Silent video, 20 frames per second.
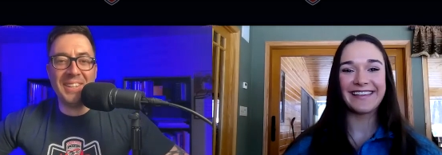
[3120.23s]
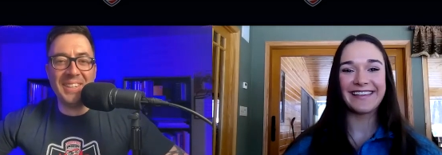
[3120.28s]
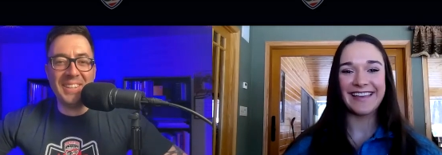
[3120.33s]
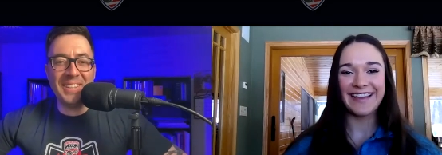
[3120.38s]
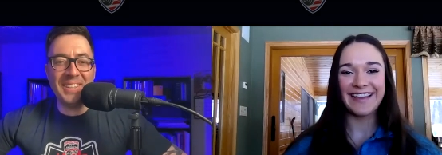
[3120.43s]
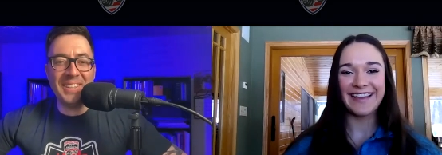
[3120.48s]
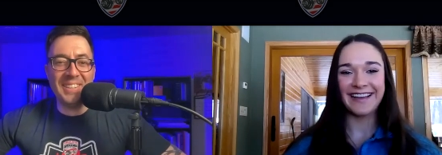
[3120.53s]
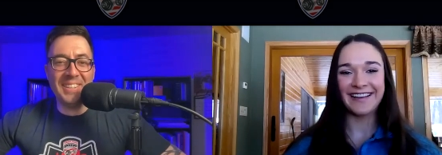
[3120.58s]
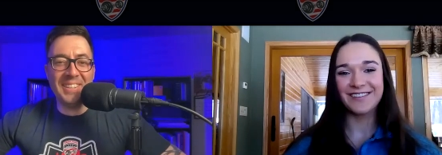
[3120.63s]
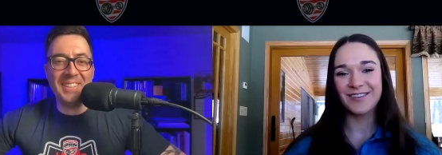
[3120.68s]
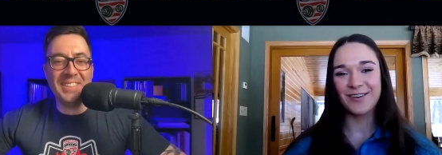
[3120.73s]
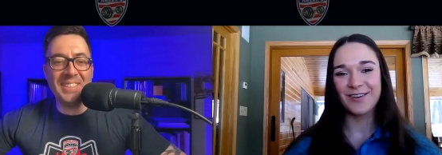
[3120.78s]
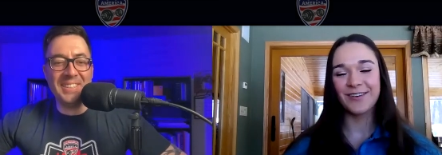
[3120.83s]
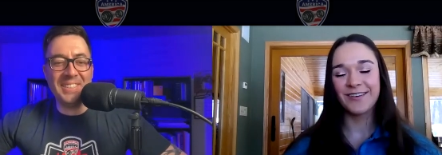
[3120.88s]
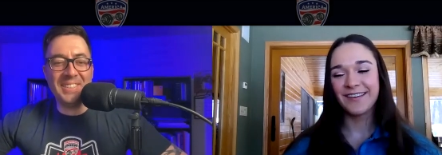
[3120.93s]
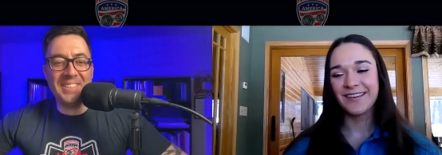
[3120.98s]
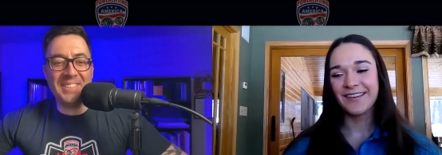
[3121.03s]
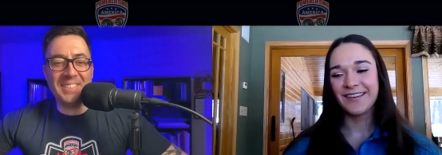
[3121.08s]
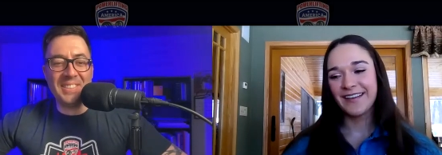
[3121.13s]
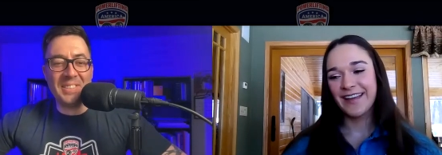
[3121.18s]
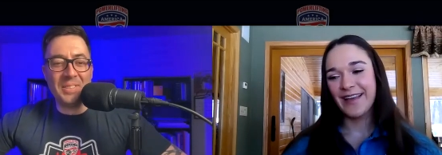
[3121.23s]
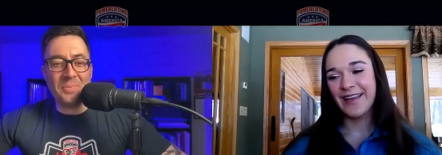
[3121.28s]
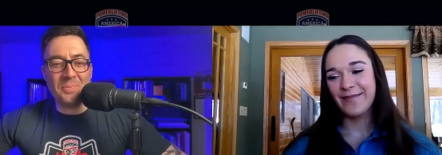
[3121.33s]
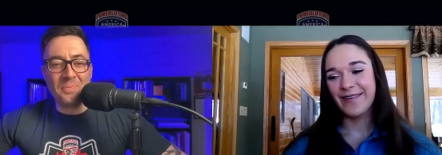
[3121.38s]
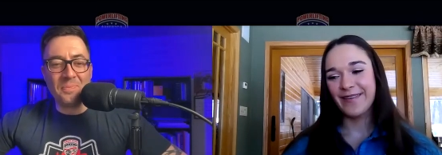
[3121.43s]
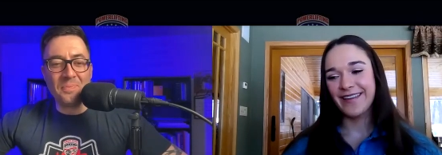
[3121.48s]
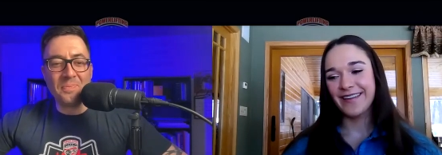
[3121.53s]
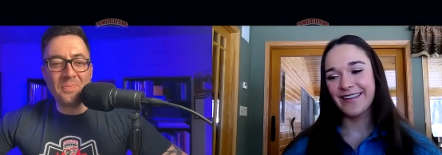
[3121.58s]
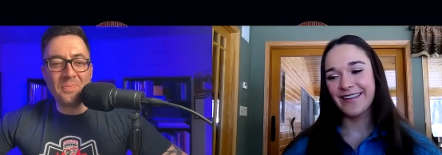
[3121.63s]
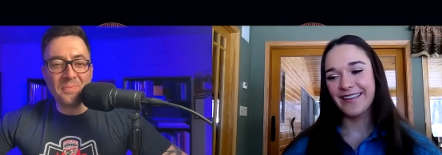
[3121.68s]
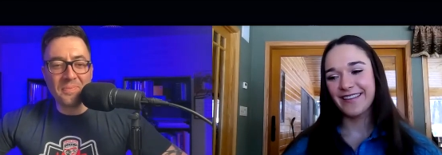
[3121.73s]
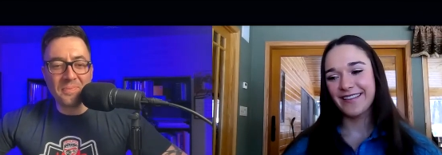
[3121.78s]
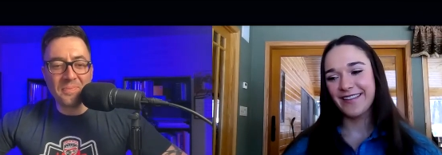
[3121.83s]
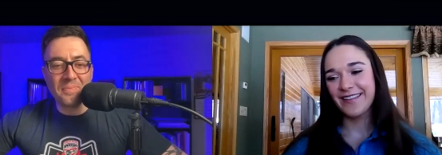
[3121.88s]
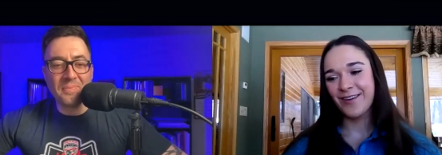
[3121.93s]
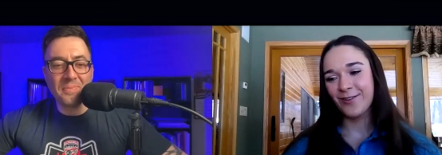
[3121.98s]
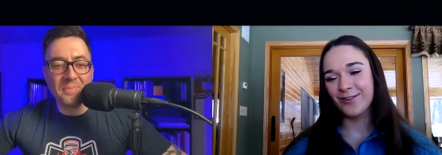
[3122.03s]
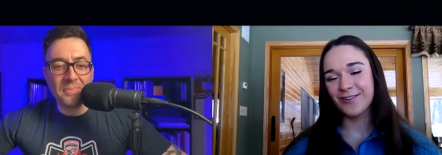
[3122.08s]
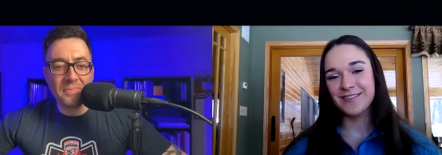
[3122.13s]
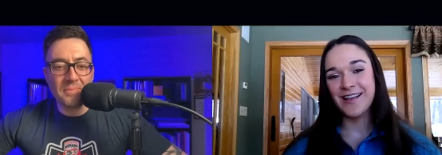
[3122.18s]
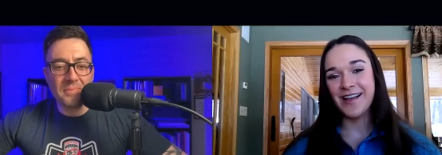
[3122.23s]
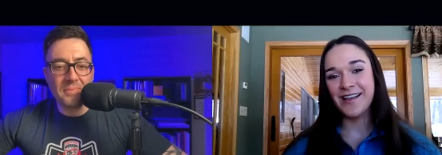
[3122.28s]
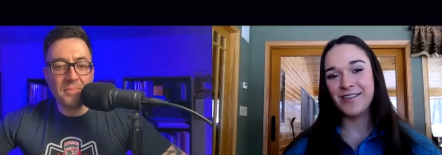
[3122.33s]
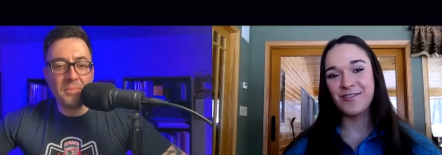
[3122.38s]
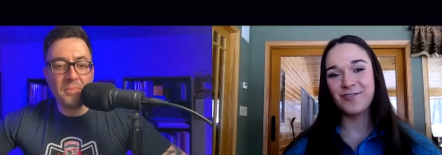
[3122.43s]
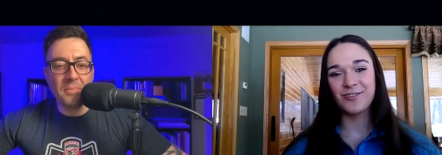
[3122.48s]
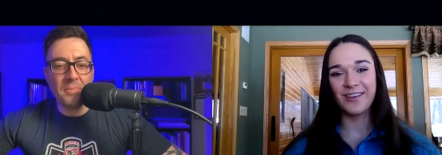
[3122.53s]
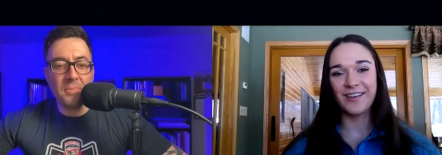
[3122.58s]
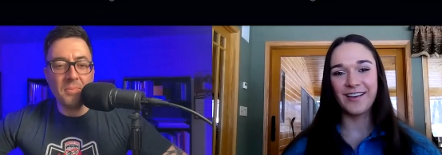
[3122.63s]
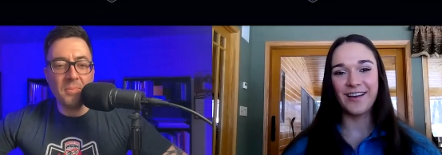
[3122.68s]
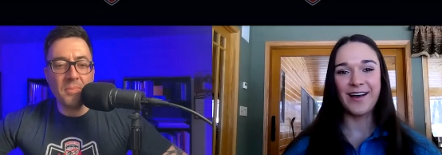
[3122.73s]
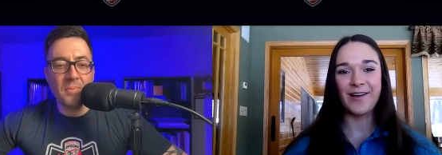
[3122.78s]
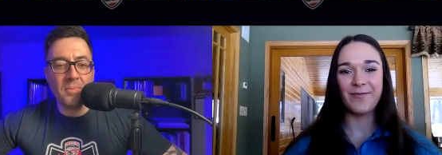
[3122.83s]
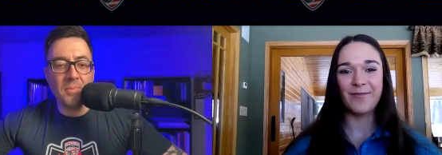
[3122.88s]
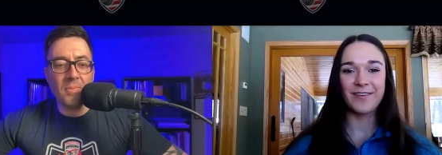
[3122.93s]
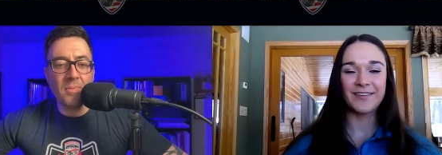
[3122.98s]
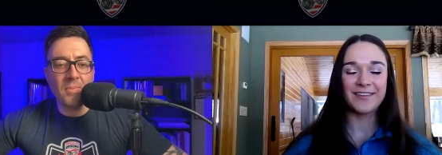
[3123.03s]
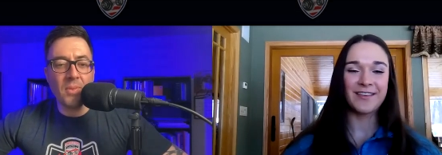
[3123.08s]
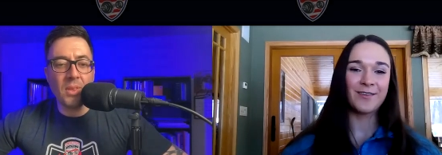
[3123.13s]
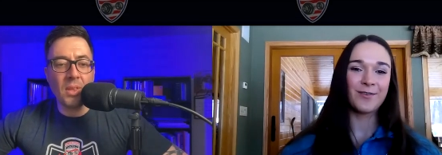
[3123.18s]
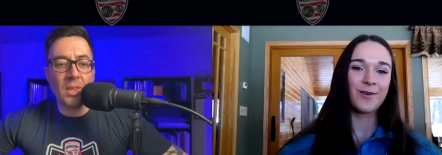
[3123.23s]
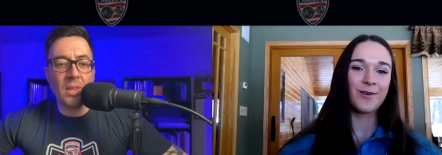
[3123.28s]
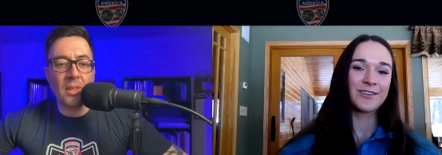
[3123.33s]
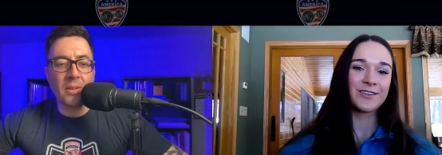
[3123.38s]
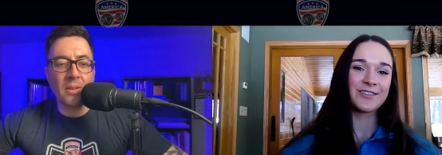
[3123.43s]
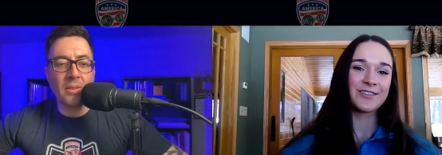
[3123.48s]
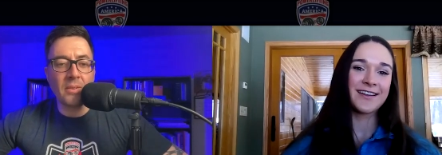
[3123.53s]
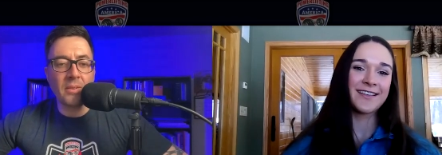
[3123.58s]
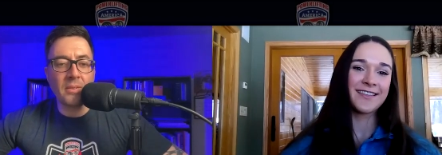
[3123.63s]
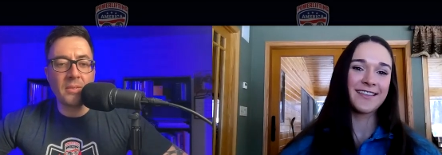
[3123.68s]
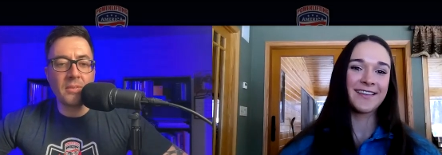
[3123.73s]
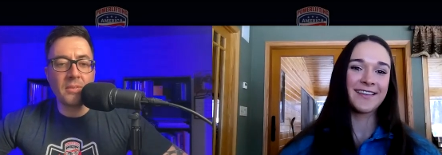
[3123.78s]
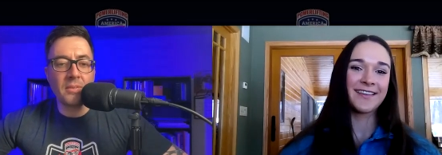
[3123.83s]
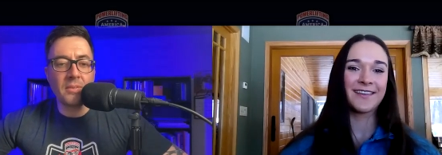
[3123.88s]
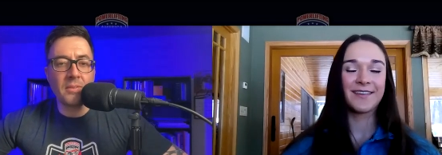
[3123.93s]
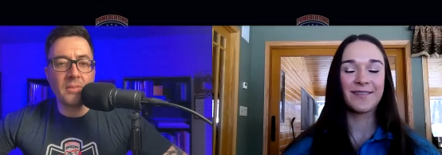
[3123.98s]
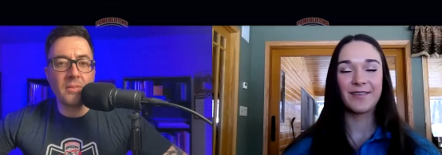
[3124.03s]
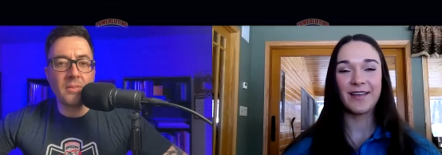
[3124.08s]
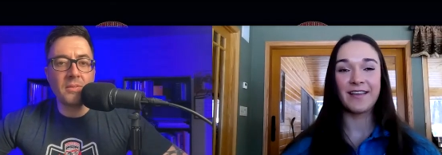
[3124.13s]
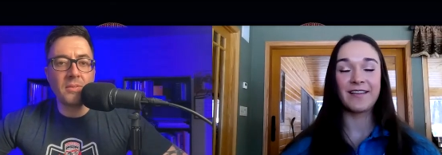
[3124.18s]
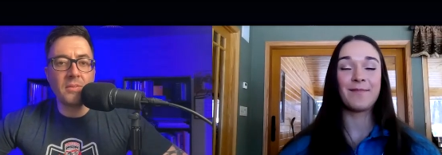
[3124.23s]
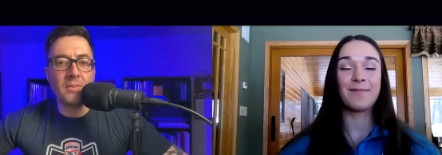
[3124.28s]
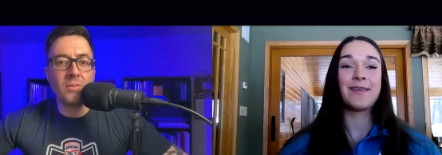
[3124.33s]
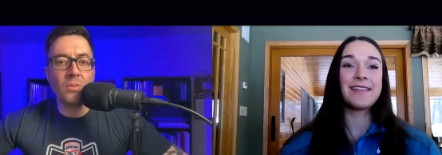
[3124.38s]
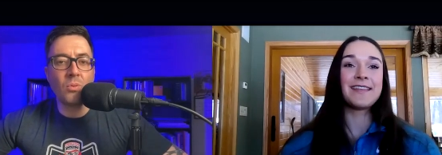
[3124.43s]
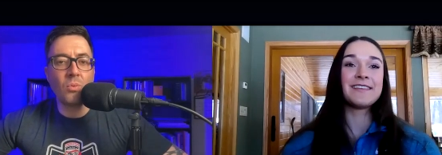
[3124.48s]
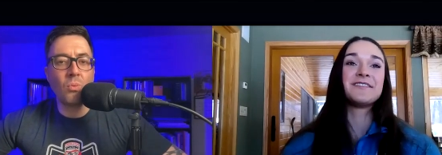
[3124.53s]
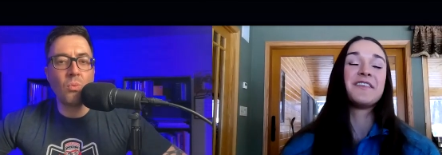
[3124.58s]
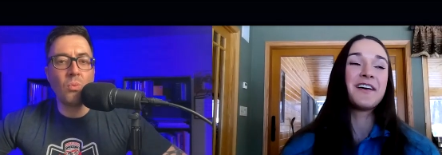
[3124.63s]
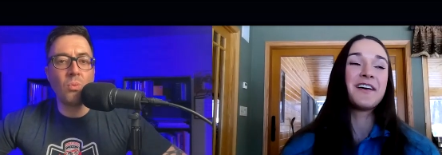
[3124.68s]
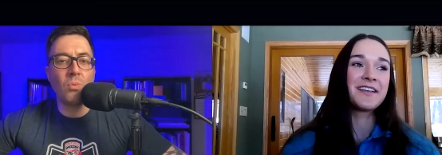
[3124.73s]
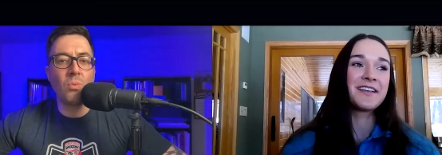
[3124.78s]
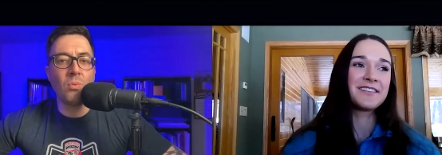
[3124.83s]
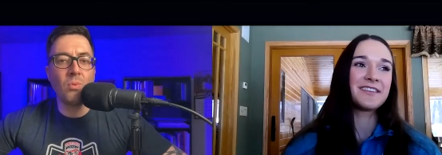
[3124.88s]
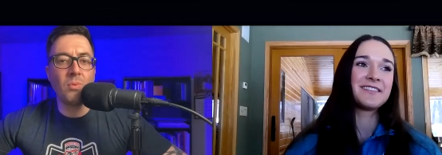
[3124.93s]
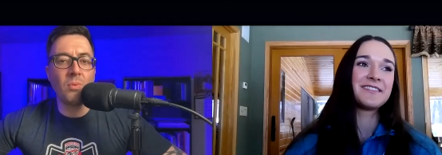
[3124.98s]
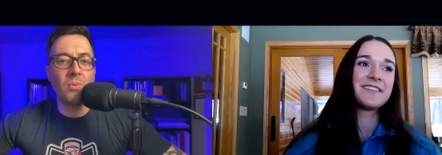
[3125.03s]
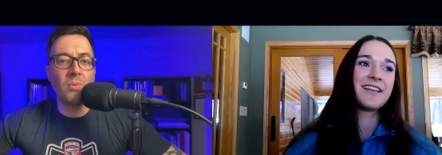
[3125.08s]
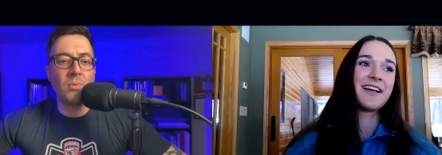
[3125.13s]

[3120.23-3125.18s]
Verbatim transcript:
Speaker 1: yeah. So I mean, no, there's not usually conflict. He'll watch anything. I mean, as long as